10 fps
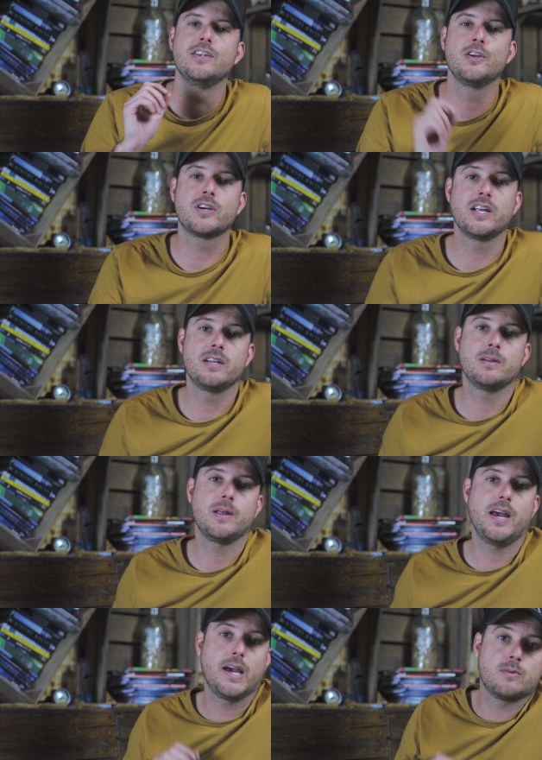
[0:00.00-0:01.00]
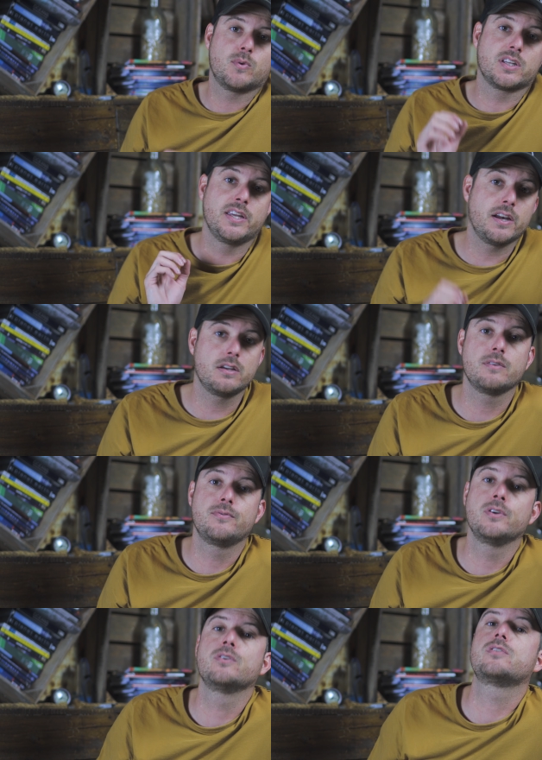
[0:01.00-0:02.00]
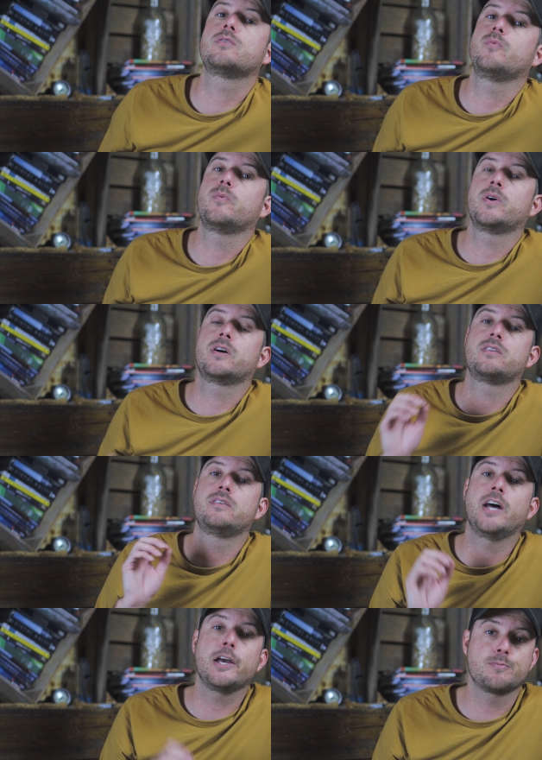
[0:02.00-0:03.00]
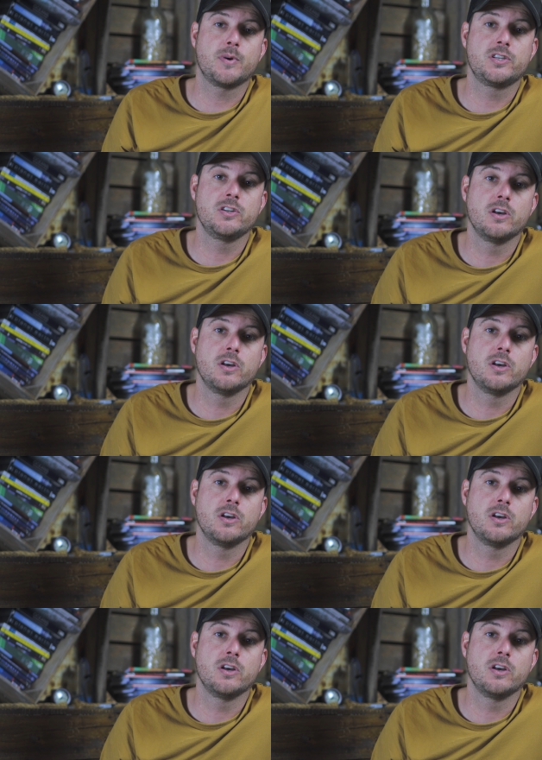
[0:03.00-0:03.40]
You can add what gear you've used, what dive spot you